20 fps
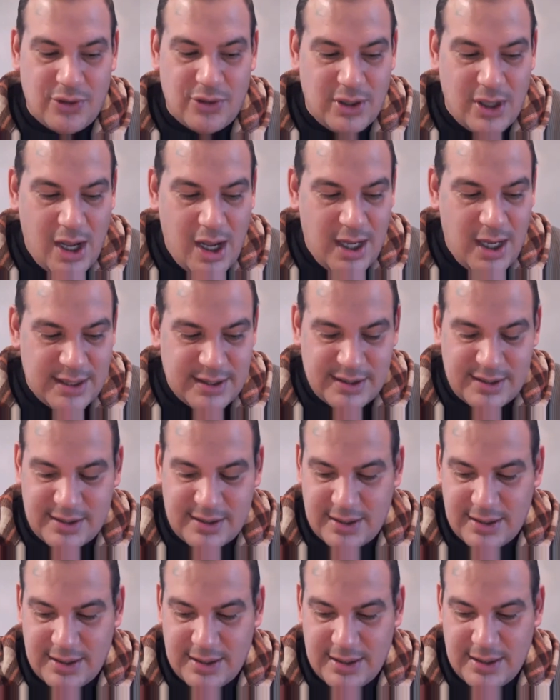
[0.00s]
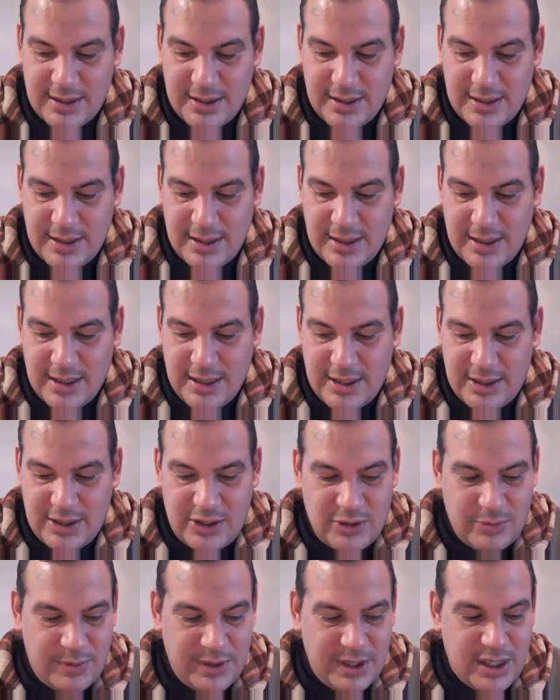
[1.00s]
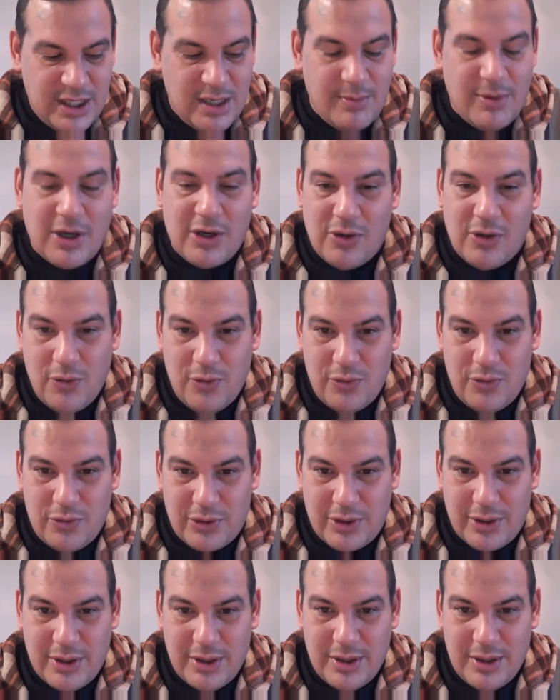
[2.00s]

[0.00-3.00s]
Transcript: laws to become our own,